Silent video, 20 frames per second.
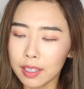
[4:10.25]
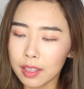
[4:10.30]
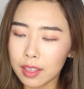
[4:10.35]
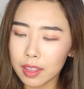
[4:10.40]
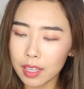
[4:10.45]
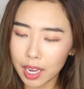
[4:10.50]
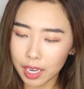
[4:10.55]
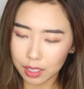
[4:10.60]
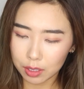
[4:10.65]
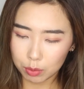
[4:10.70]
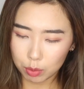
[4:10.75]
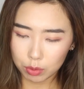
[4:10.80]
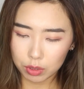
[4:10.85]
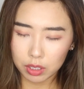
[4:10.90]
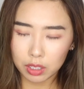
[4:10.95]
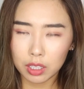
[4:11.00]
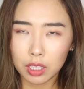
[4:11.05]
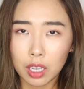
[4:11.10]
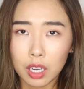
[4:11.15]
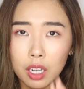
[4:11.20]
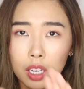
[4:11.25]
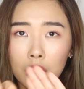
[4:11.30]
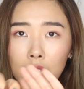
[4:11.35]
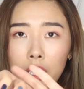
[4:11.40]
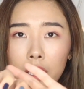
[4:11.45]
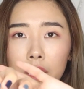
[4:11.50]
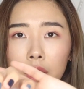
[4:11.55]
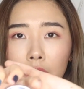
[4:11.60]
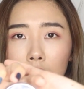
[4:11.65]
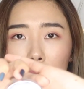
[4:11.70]
nice. Alright,
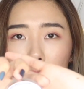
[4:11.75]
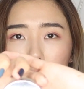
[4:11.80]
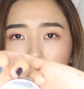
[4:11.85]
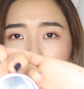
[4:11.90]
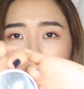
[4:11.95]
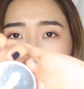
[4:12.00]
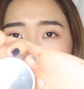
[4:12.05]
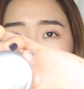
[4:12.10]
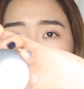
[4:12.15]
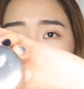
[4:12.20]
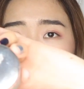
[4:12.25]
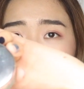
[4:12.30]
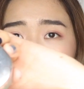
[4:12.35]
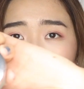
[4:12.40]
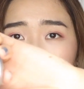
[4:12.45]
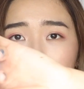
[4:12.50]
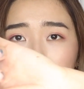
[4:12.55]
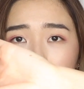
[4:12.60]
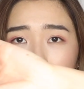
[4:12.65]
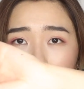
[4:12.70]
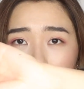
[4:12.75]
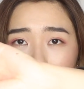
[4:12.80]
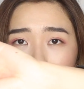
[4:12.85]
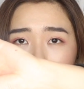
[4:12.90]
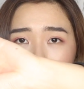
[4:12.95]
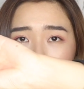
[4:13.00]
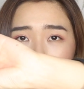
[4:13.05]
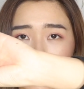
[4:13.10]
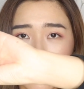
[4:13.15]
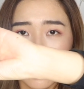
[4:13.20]
next one
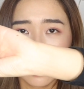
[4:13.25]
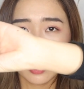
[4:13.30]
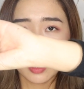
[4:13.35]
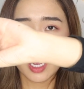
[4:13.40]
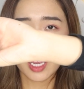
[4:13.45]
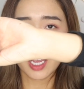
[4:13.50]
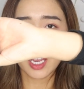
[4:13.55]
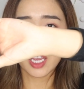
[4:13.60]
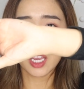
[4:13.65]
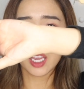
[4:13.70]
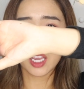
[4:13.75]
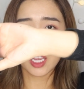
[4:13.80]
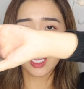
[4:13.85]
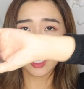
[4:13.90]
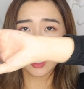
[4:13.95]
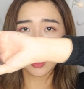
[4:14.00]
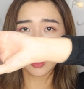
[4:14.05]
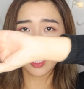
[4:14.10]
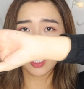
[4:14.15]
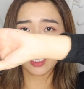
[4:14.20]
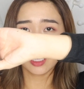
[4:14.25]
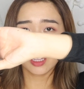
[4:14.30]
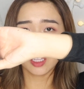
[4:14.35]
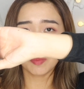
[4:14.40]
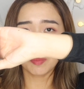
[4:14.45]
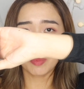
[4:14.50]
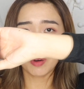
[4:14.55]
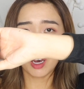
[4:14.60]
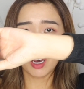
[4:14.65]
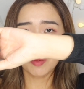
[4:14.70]
is a
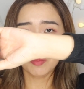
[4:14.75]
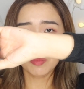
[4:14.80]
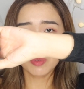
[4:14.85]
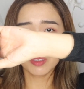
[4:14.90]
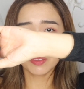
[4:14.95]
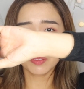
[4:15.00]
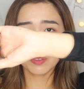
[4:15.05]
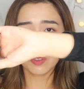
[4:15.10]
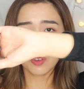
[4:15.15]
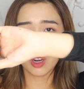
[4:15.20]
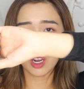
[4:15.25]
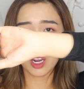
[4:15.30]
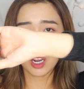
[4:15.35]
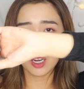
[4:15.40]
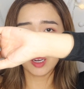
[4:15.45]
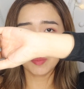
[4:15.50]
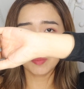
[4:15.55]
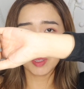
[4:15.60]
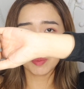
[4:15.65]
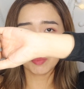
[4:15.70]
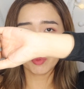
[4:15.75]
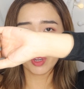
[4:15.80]
lip balm from the